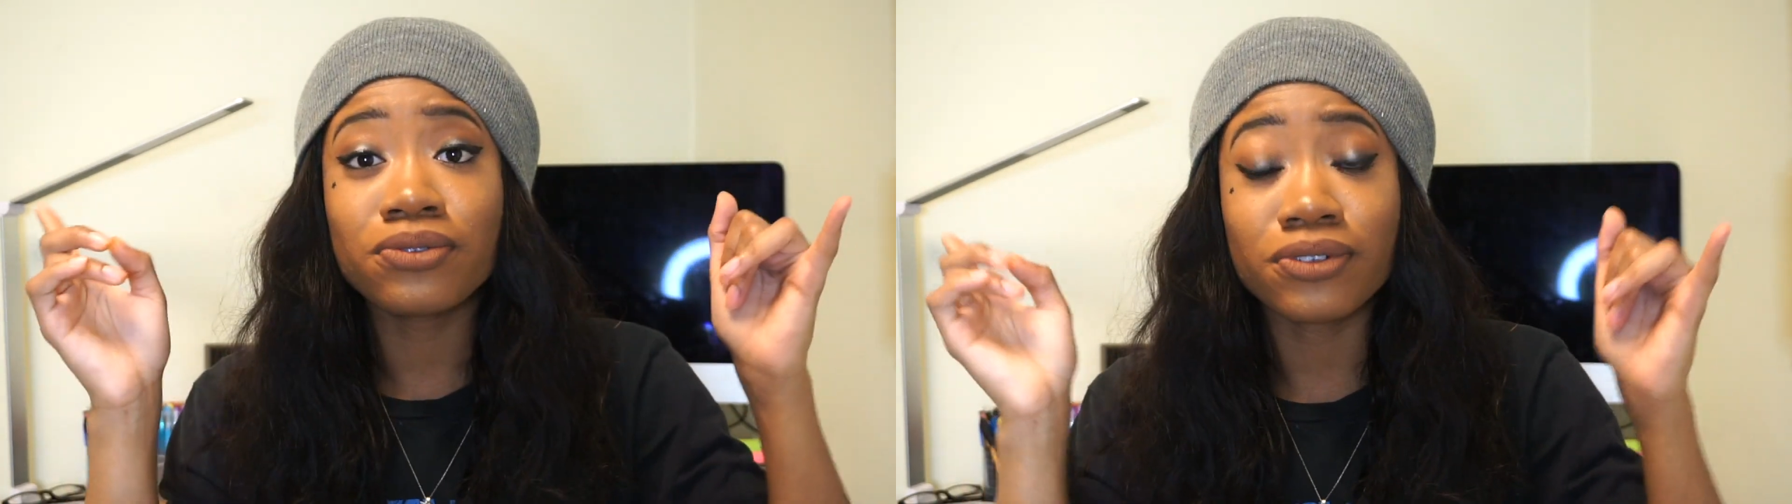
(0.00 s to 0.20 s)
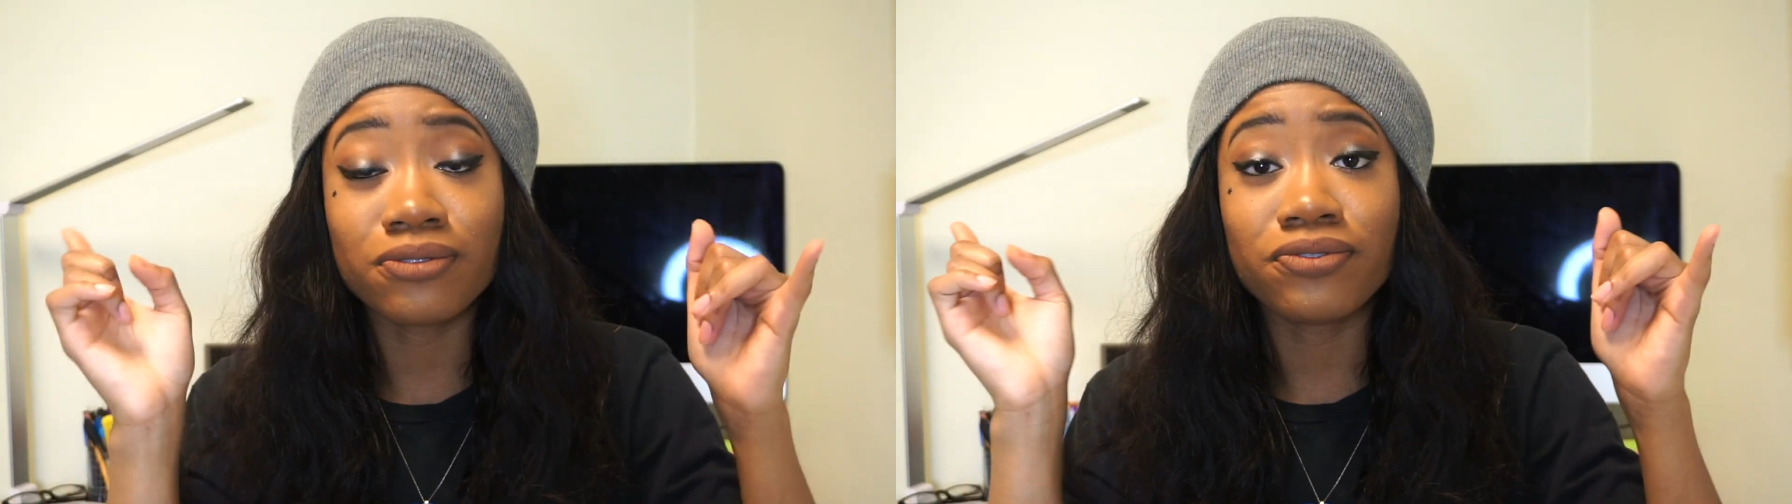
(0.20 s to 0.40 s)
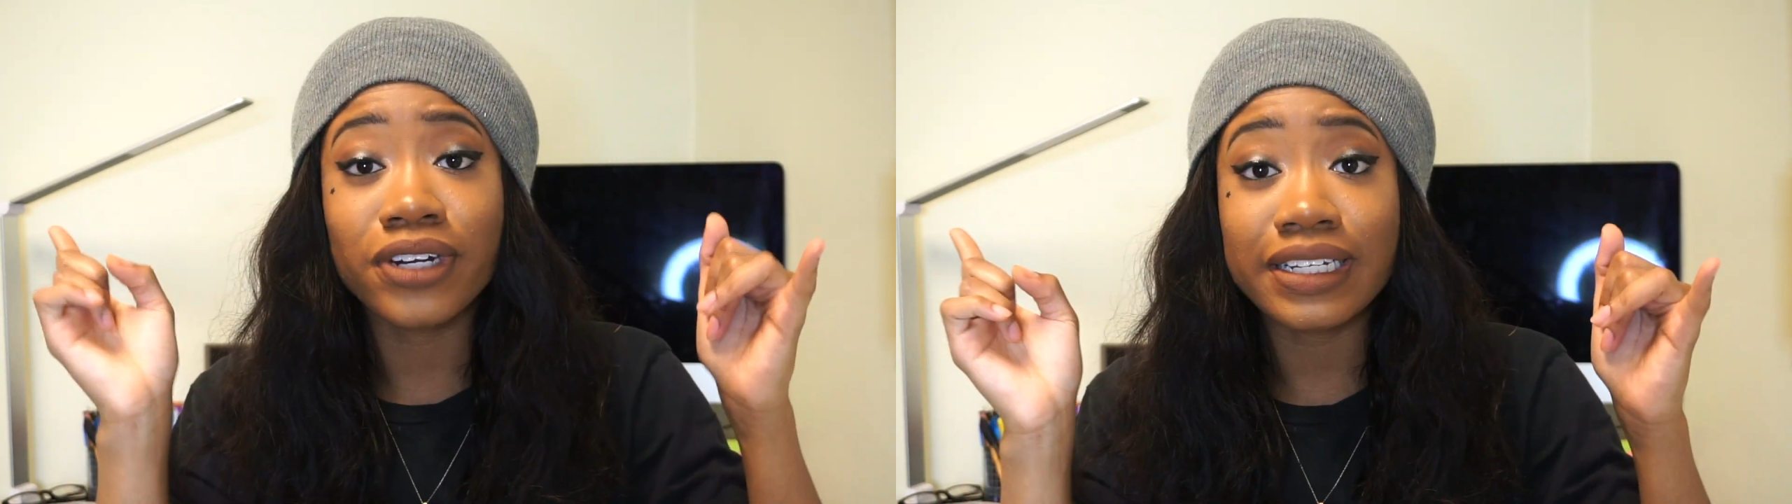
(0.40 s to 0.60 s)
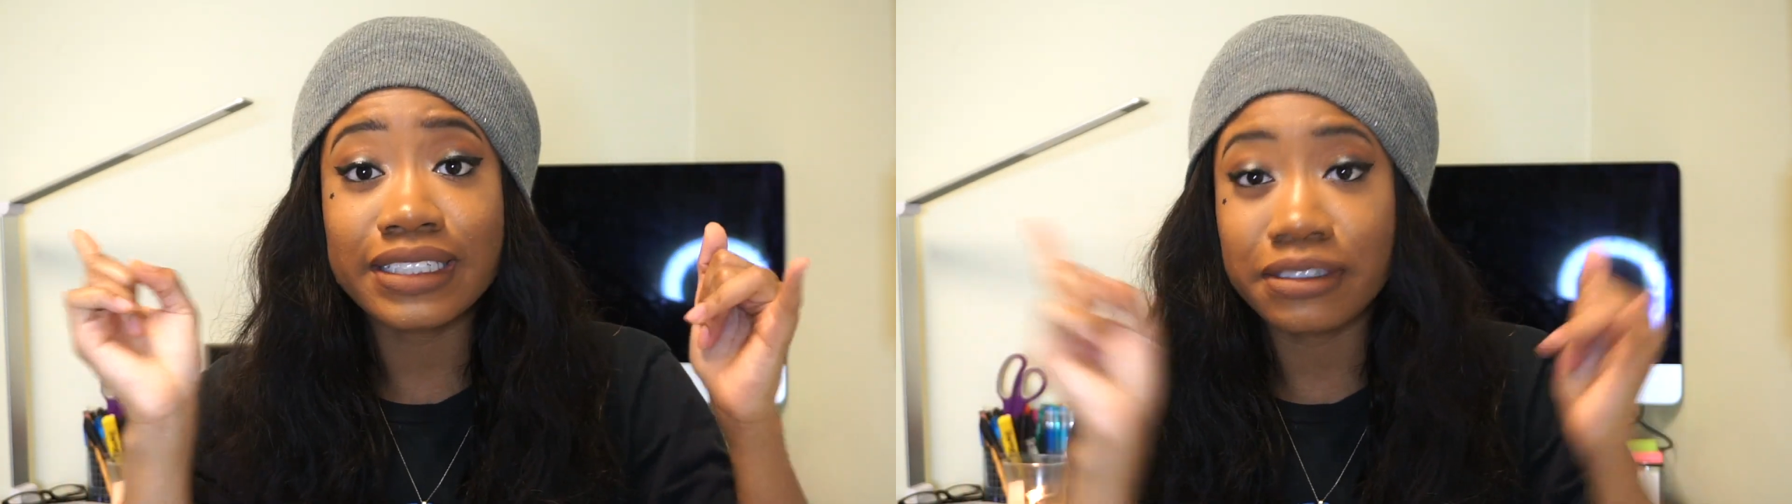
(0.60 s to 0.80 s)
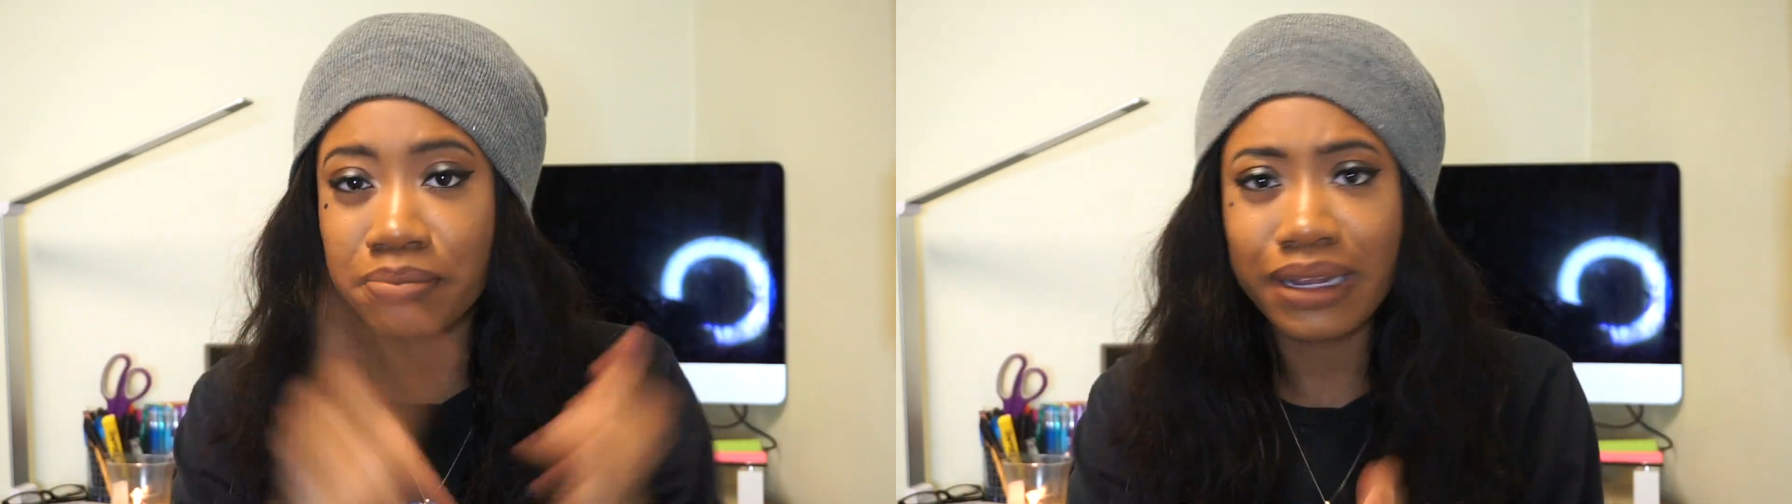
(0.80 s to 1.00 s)
for
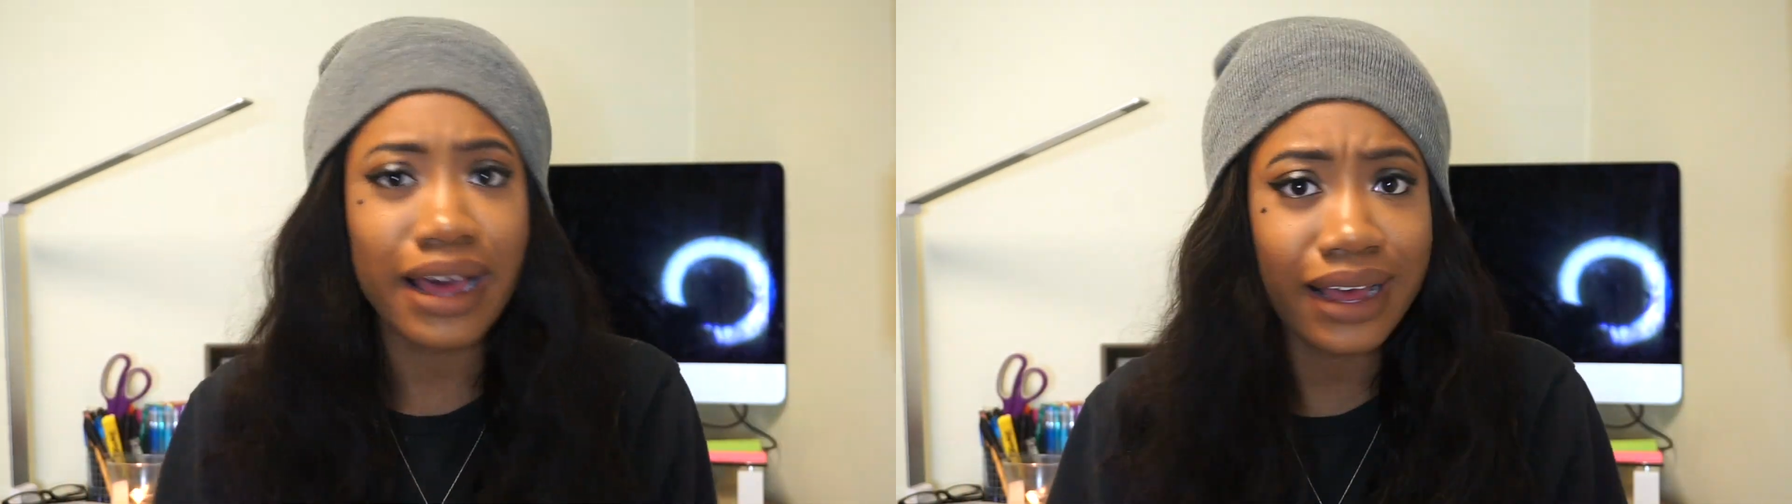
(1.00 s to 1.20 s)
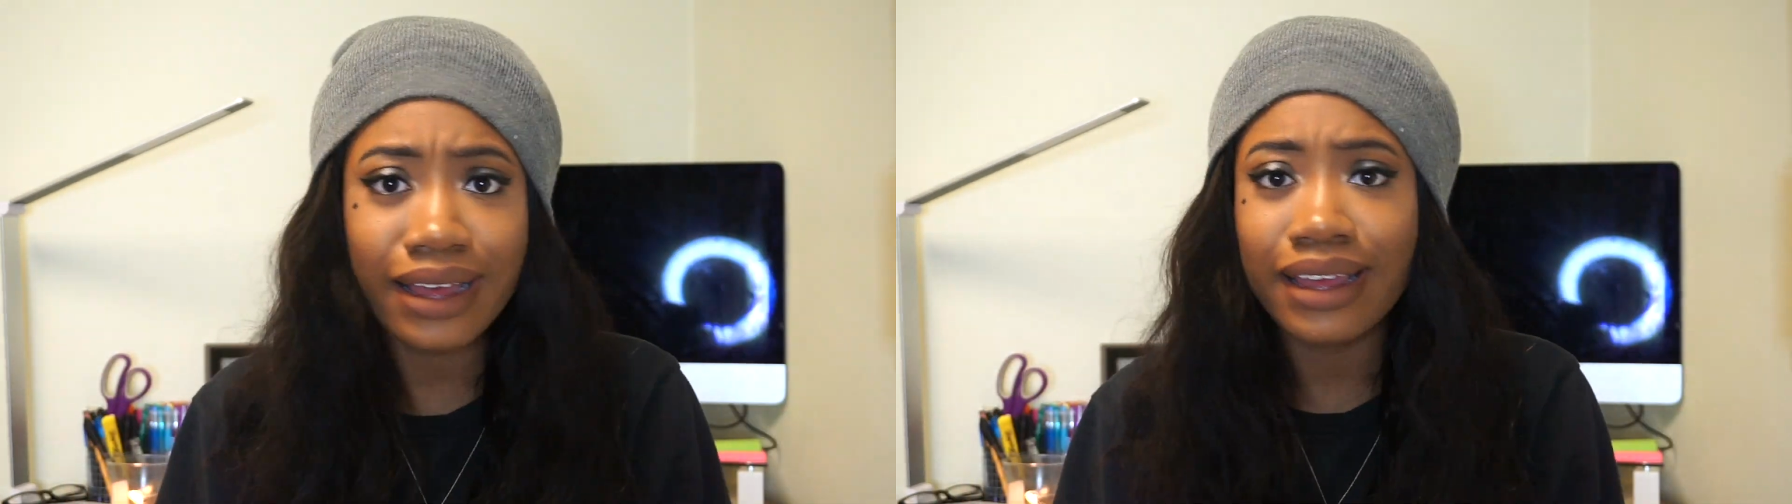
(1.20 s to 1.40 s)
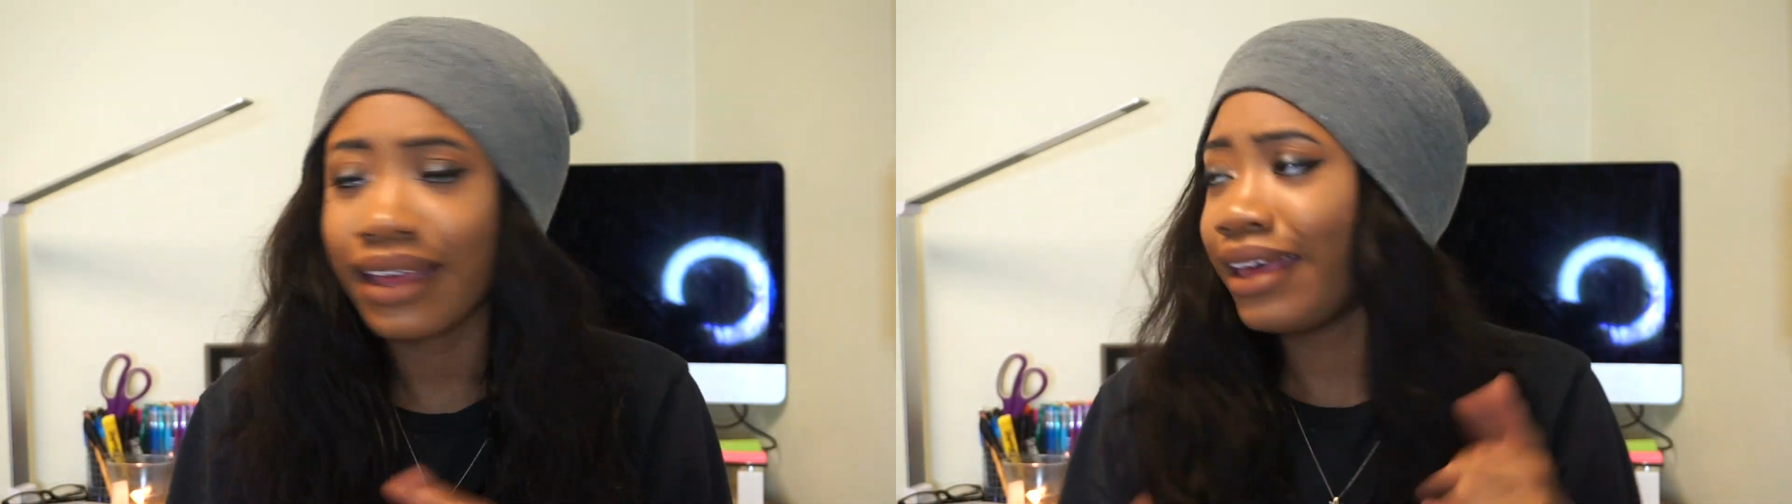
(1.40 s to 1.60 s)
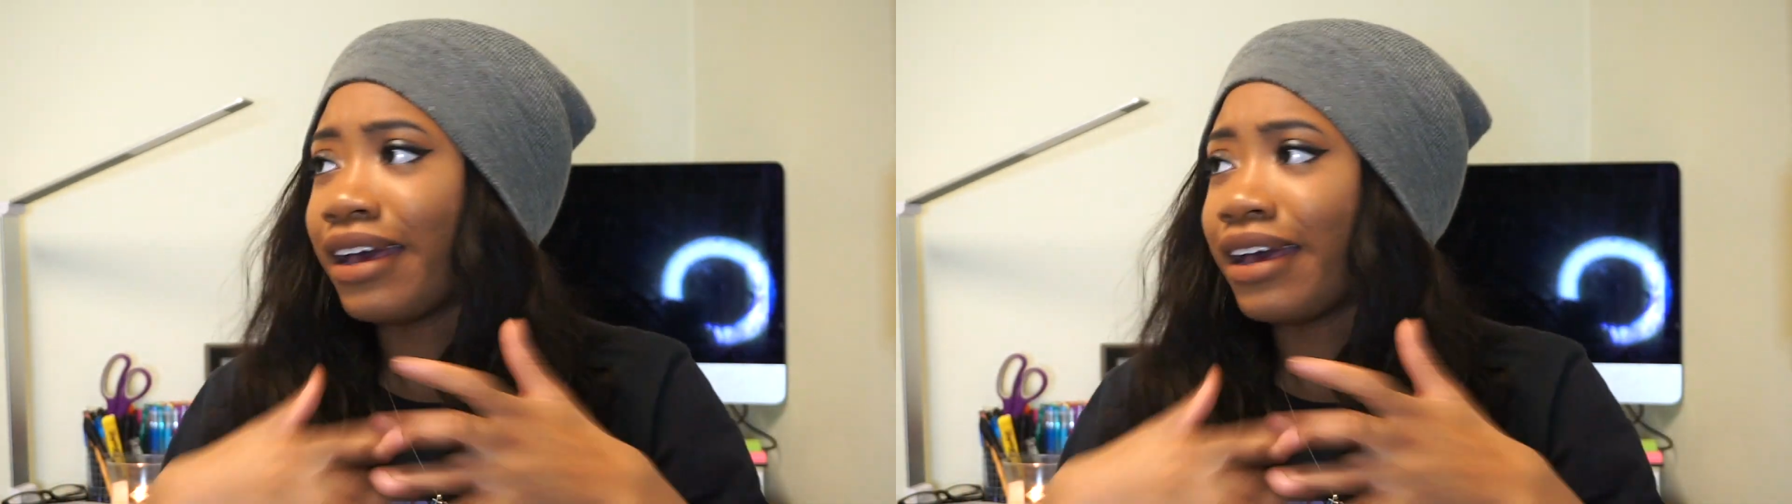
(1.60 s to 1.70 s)
freaking supply.